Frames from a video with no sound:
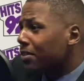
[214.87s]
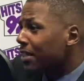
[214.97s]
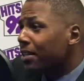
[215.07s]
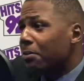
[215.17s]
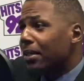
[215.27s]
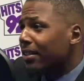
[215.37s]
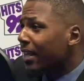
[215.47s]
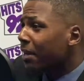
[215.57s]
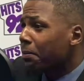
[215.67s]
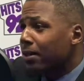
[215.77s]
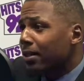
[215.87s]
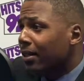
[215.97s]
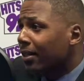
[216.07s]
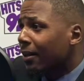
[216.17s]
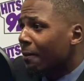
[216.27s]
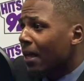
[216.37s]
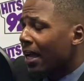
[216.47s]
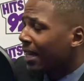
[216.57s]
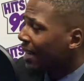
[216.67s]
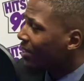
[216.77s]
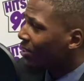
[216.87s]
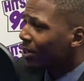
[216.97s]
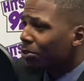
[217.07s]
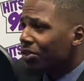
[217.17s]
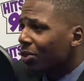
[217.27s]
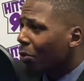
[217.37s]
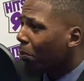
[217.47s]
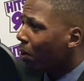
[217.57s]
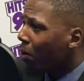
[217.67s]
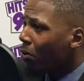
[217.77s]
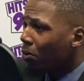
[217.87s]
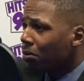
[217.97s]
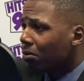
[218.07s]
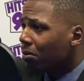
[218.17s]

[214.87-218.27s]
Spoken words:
see him in the neighborhood. And I thought he was so bold.